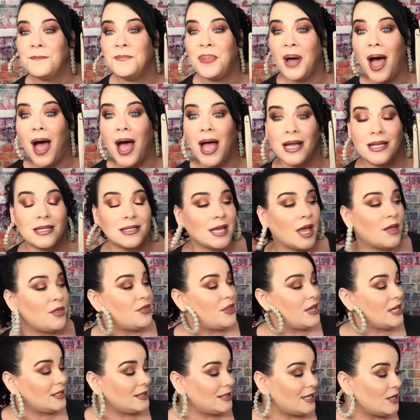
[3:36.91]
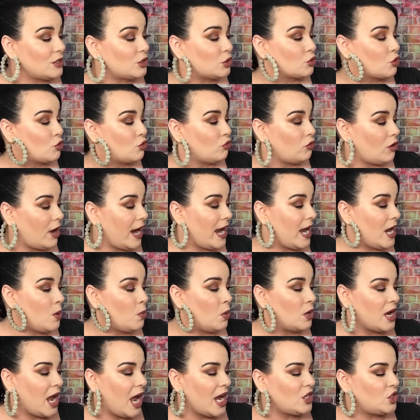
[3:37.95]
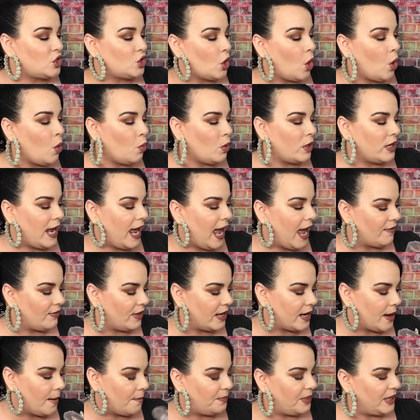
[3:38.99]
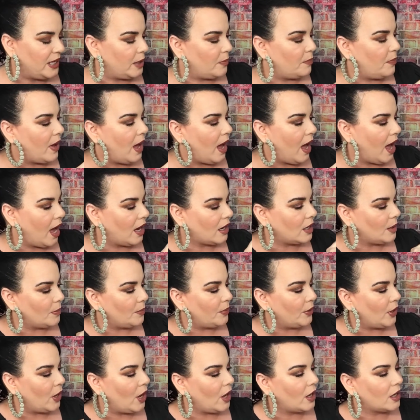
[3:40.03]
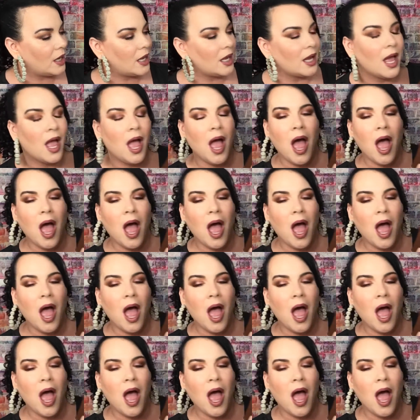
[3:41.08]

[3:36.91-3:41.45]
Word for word: But this is great when I don't want to have like a big pocketbook.